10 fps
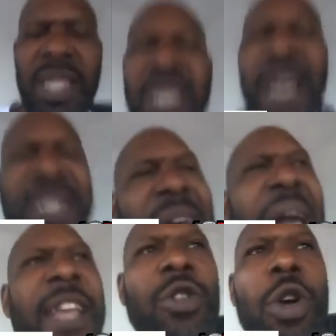yes,
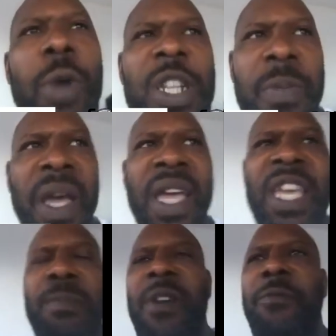I know, watch me,
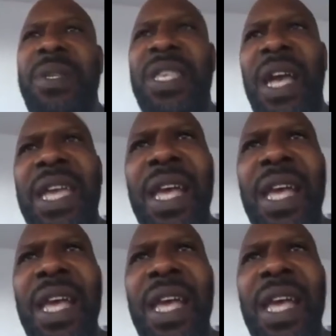even if Mr.